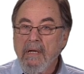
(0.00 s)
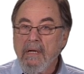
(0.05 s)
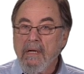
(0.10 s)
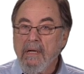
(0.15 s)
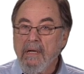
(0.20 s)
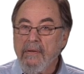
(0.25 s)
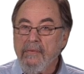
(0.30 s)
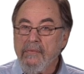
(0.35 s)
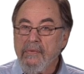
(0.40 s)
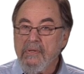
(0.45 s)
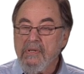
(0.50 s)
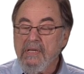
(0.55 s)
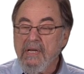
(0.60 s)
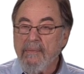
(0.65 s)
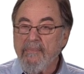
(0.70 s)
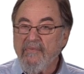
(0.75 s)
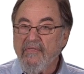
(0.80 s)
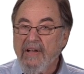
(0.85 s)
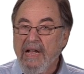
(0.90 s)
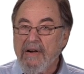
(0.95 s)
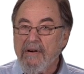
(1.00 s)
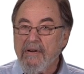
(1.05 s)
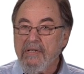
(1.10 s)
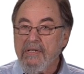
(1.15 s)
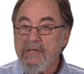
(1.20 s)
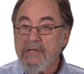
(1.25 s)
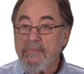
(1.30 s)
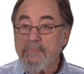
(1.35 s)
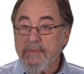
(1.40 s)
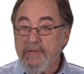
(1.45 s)
Uh, some
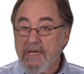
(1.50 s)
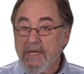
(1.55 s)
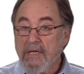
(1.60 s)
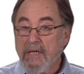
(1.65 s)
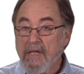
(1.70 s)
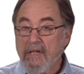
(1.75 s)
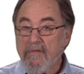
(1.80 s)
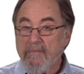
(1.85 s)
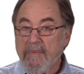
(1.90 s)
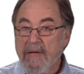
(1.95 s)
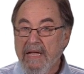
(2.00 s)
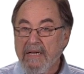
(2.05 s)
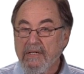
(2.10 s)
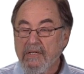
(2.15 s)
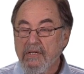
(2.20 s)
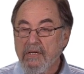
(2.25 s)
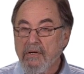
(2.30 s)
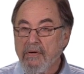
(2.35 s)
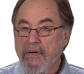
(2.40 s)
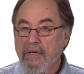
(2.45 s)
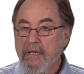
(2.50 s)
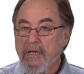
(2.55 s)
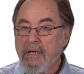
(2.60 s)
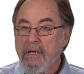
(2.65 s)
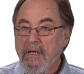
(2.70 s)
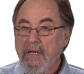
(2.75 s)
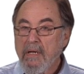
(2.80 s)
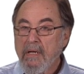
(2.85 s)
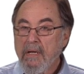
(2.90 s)
viruses, particularly of bacteria,